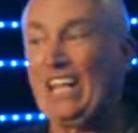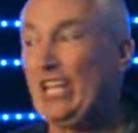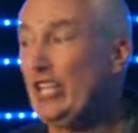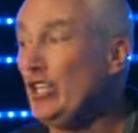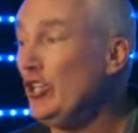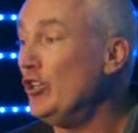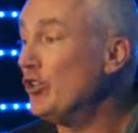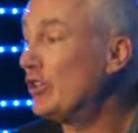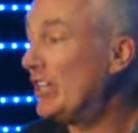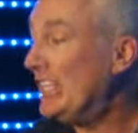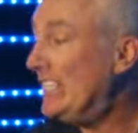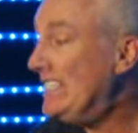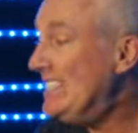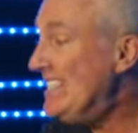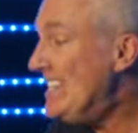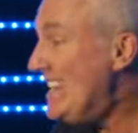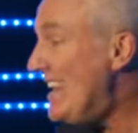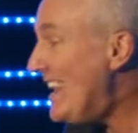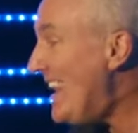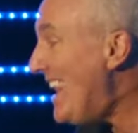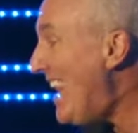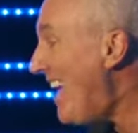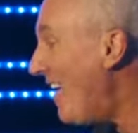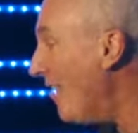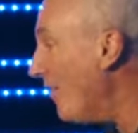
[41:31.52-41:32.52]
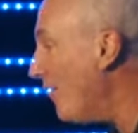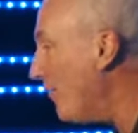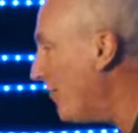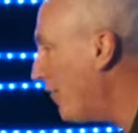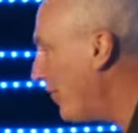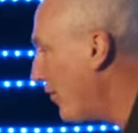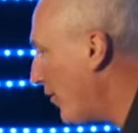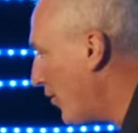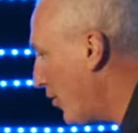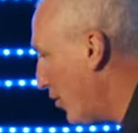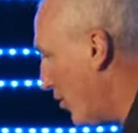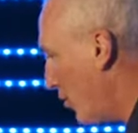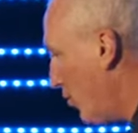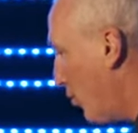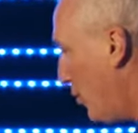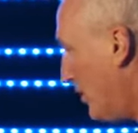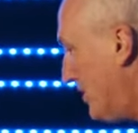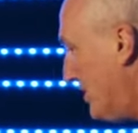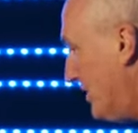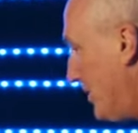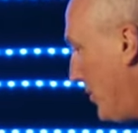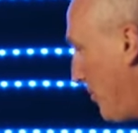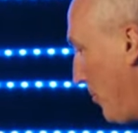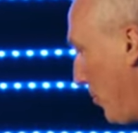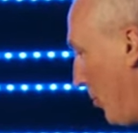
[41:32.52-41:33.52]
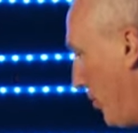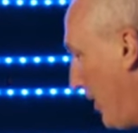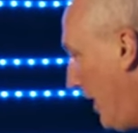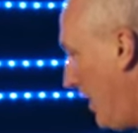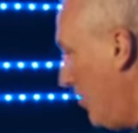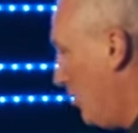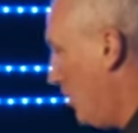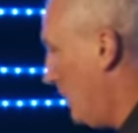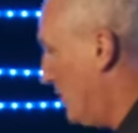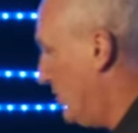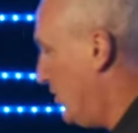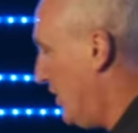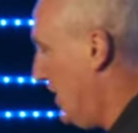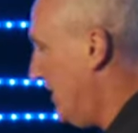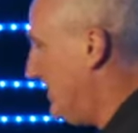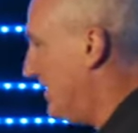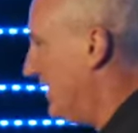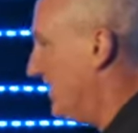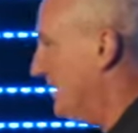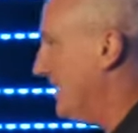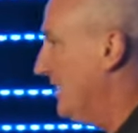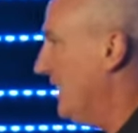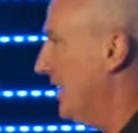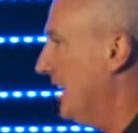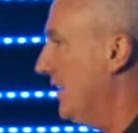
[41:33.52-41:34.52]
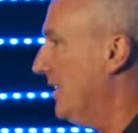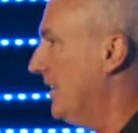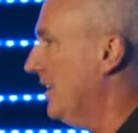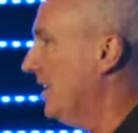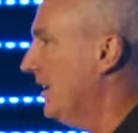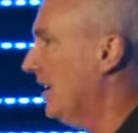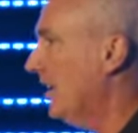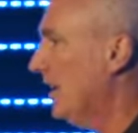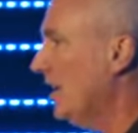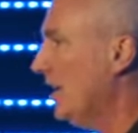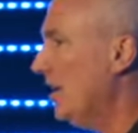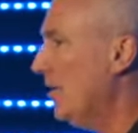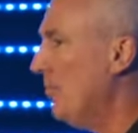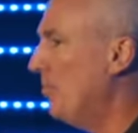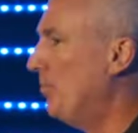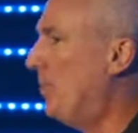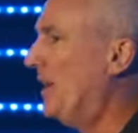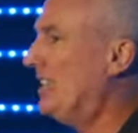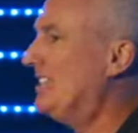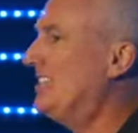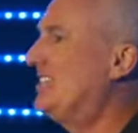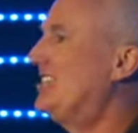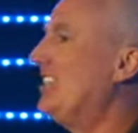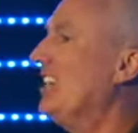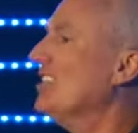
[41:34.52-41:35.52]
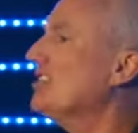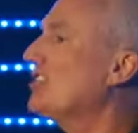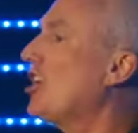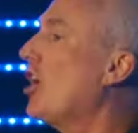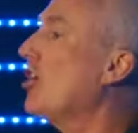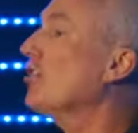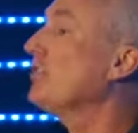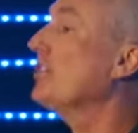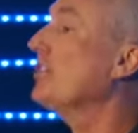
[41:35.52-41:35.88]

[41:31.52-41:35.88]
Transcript: You could never reciprocate what Jesus did. But does our